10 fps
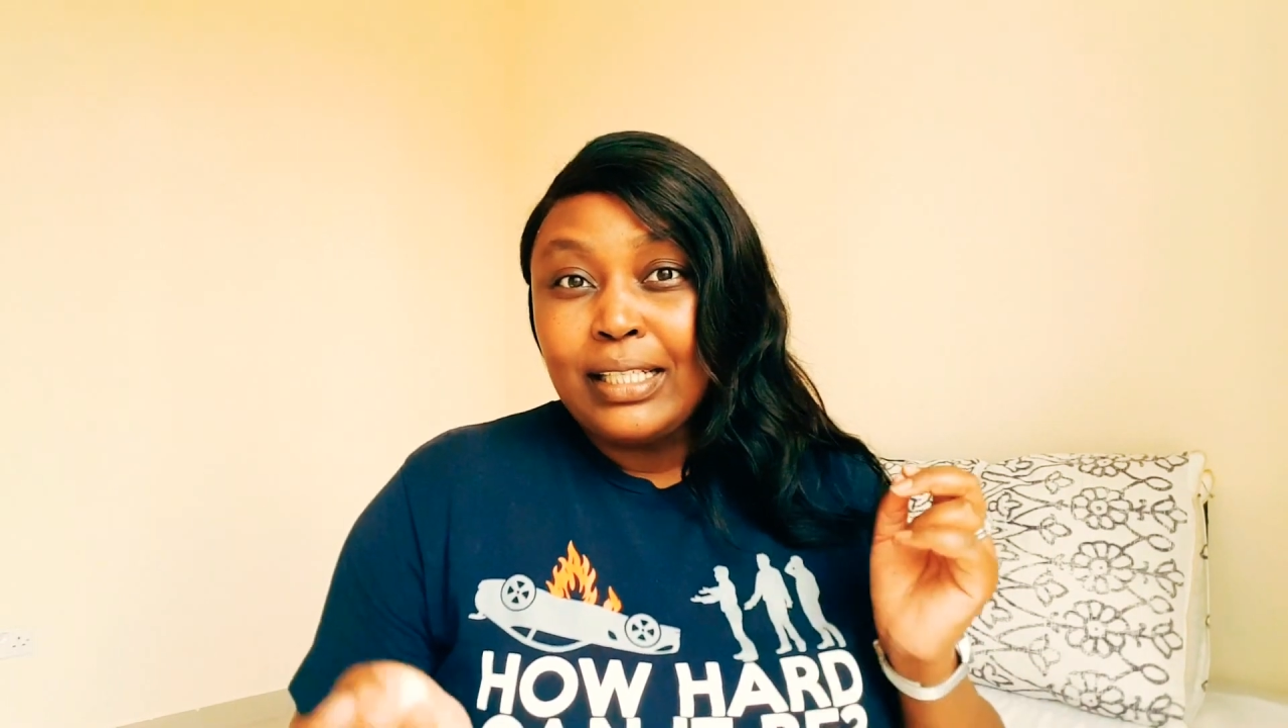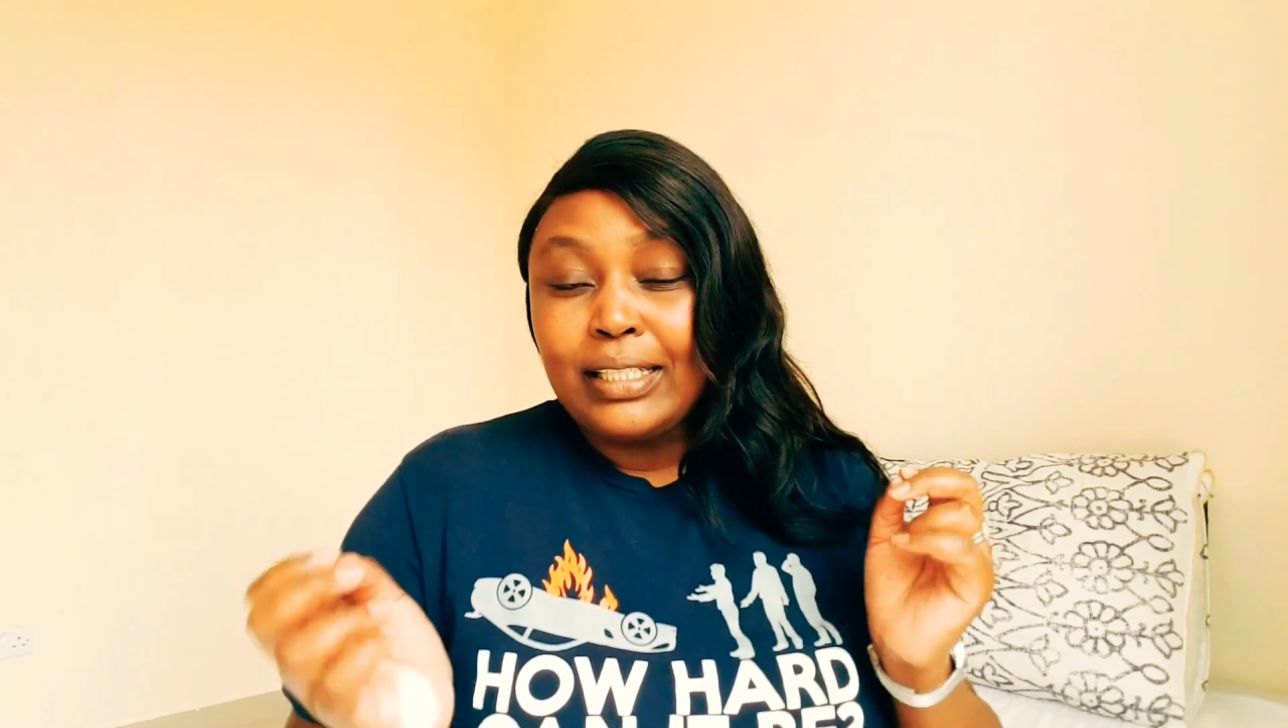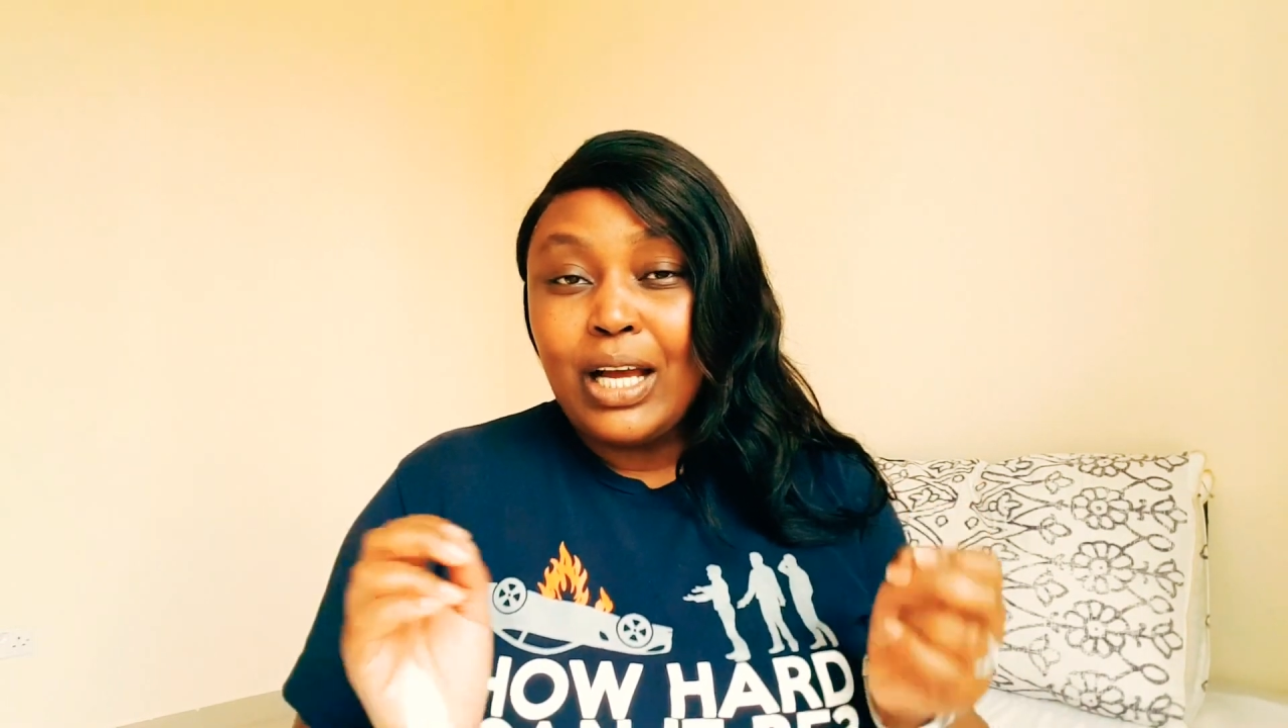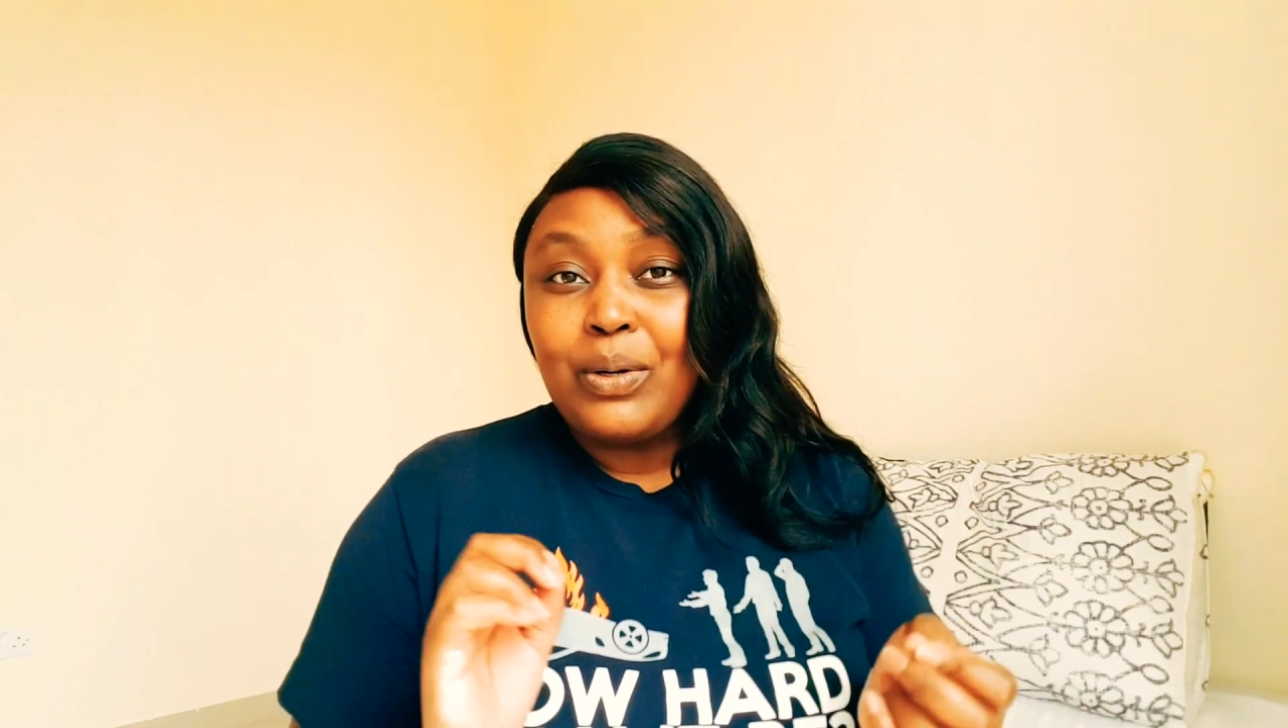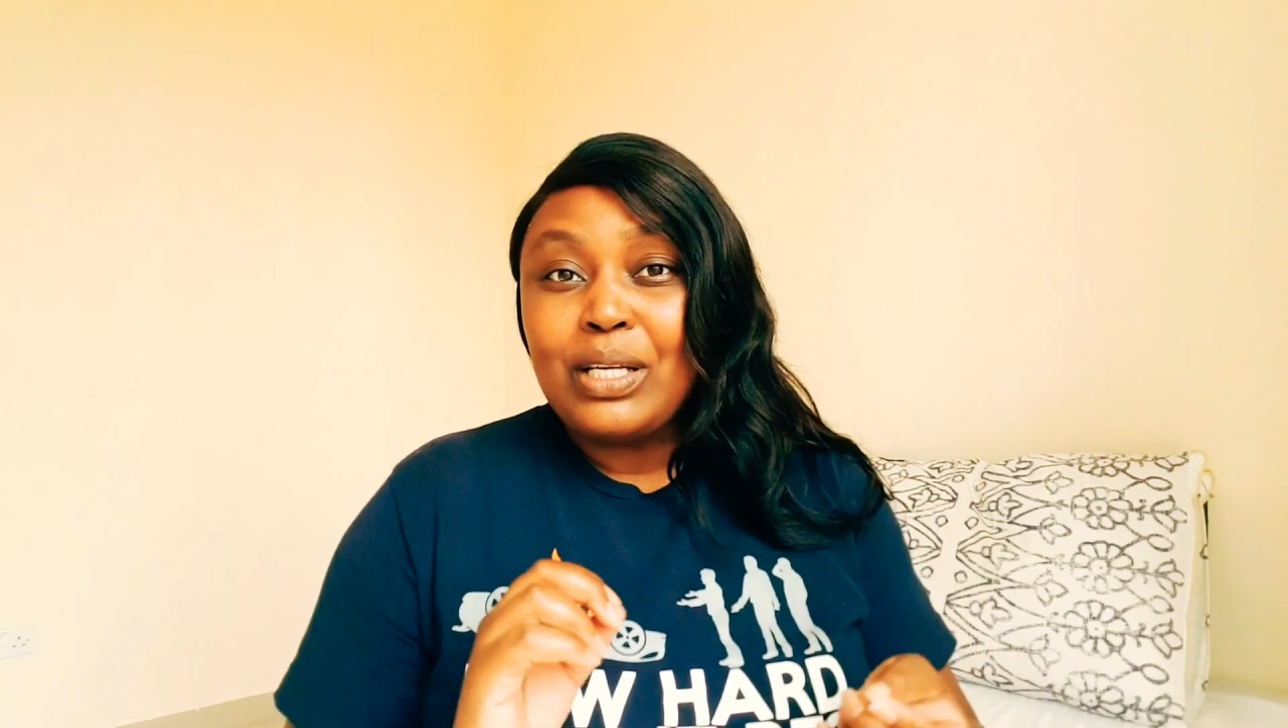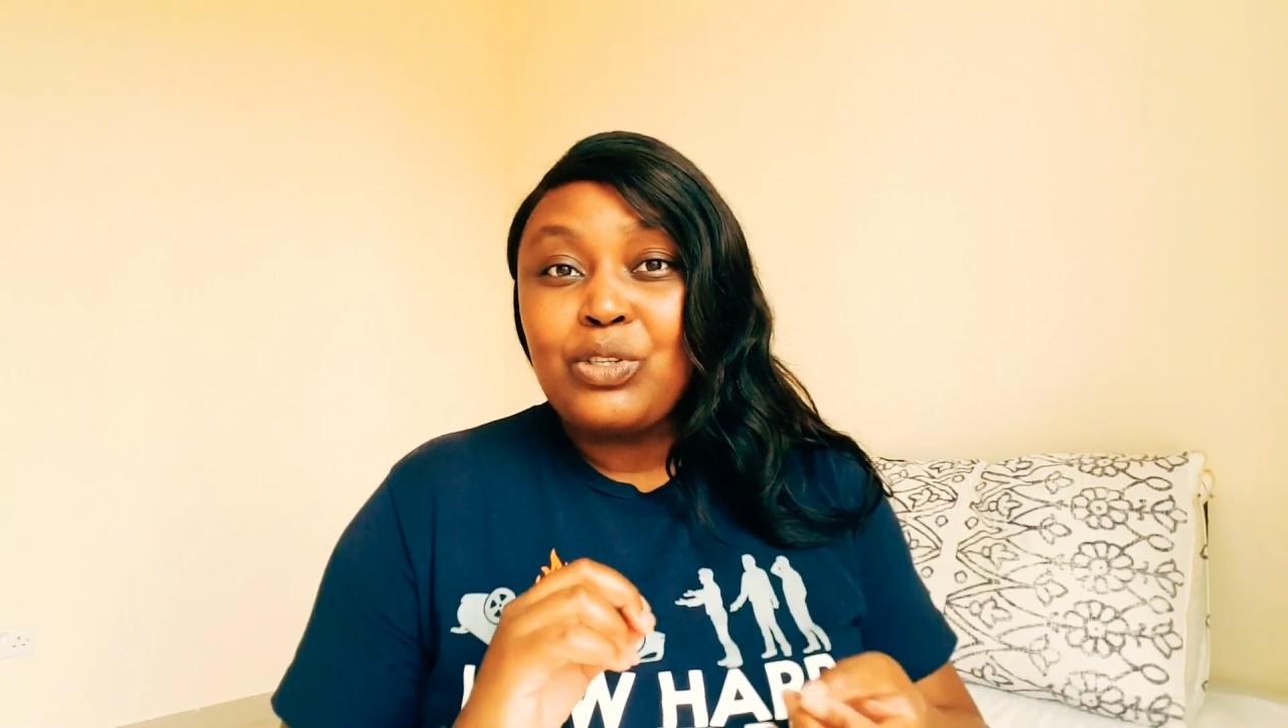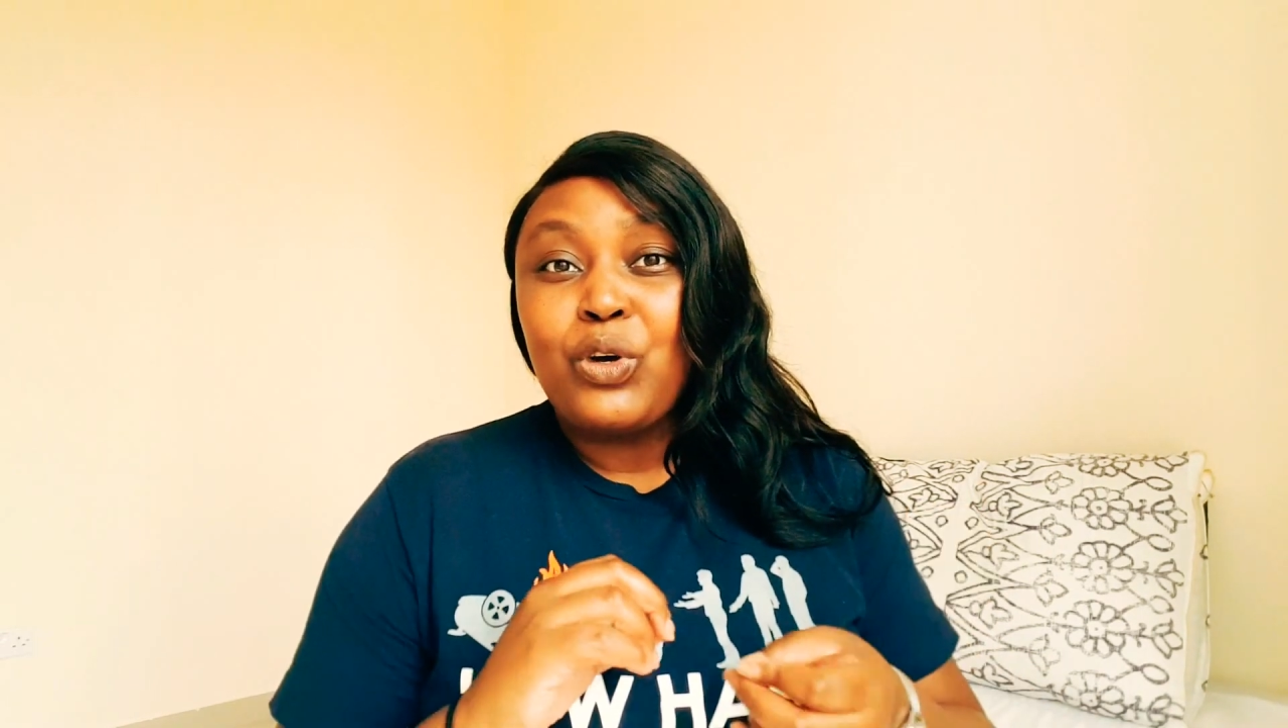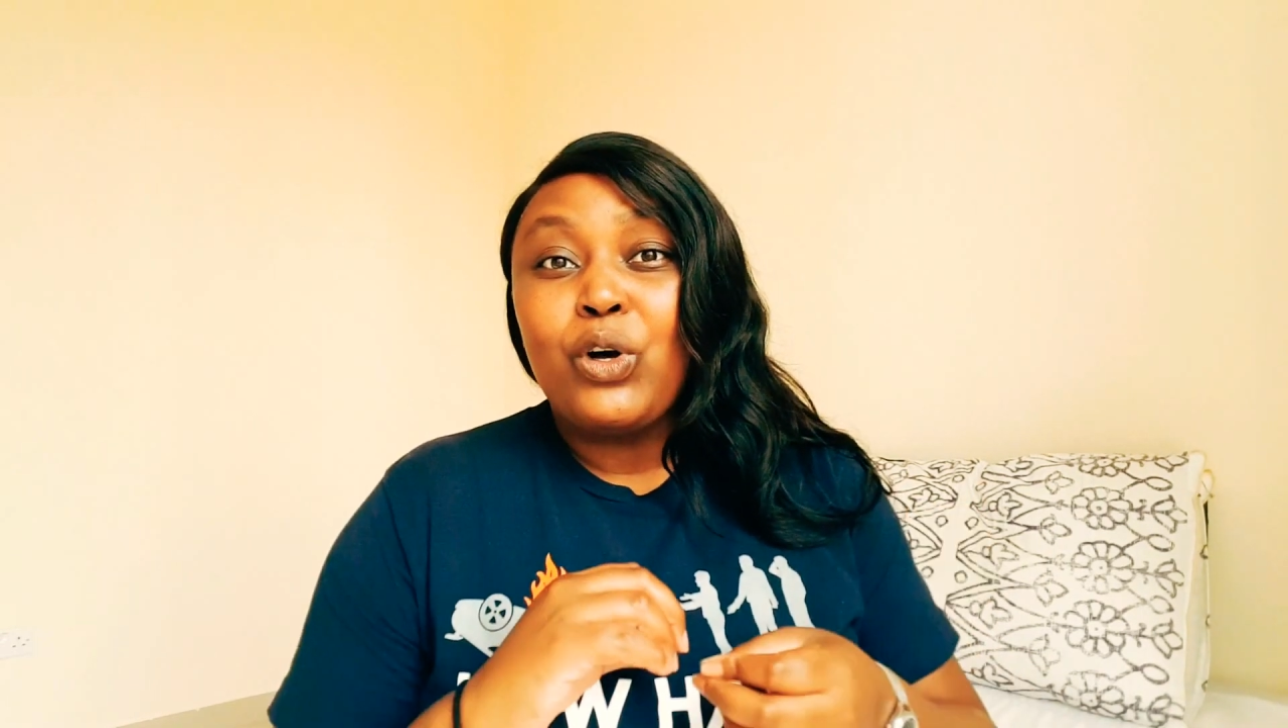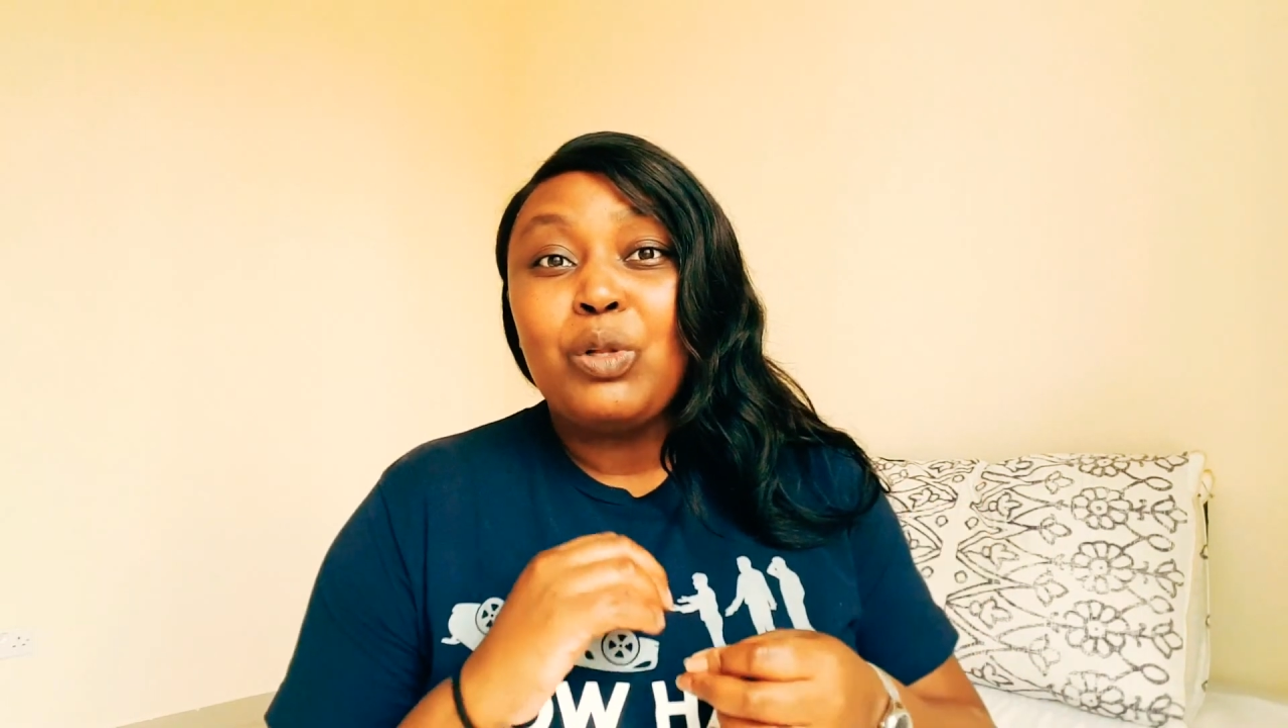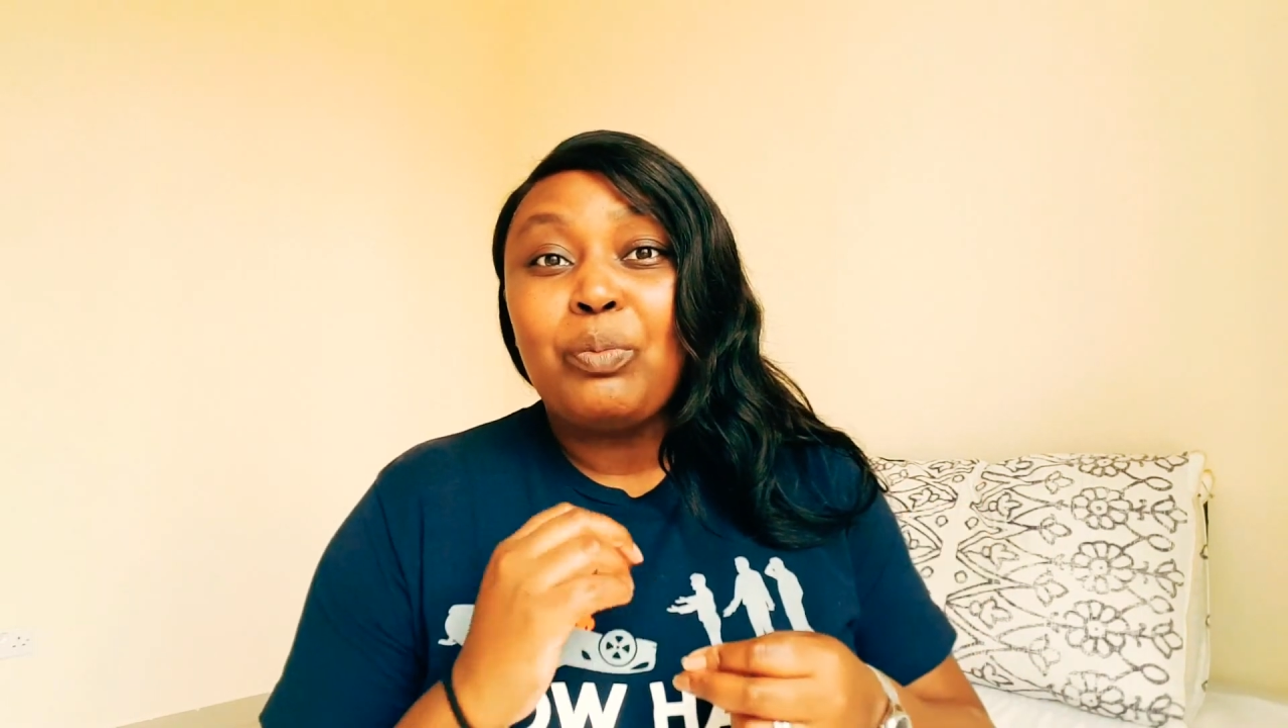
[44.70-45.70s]
Now, as
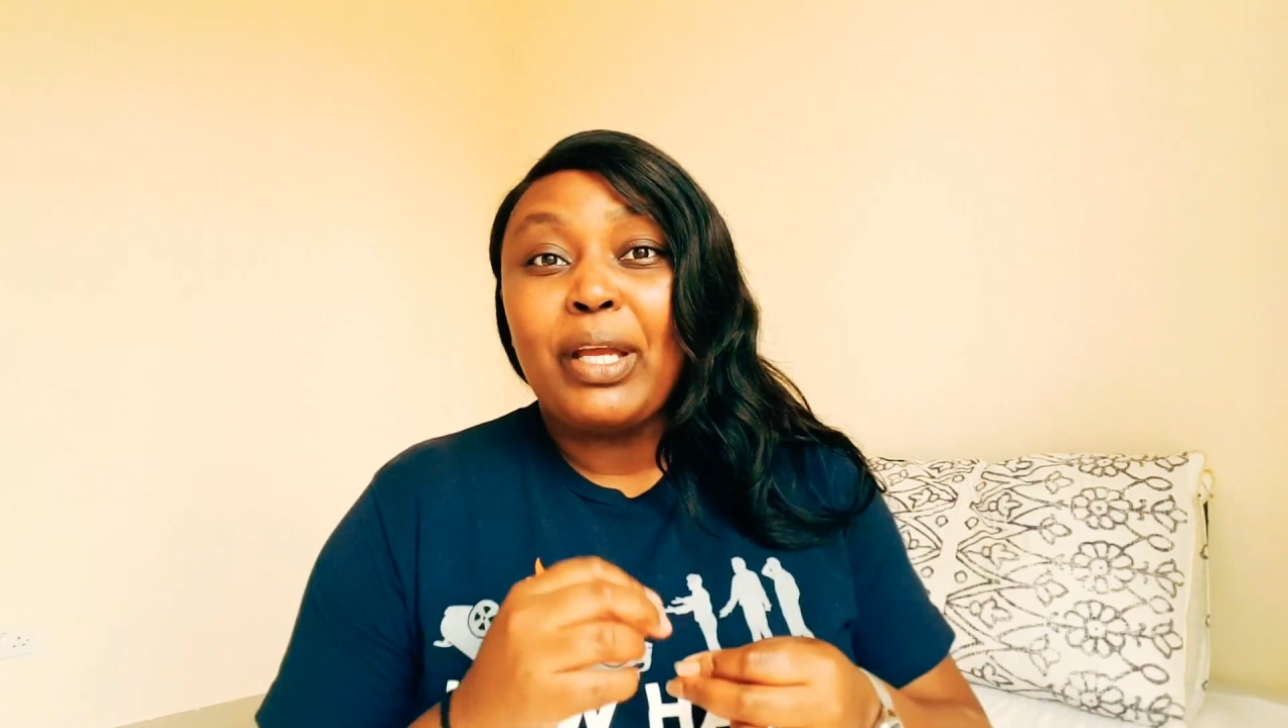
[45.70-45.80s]
you all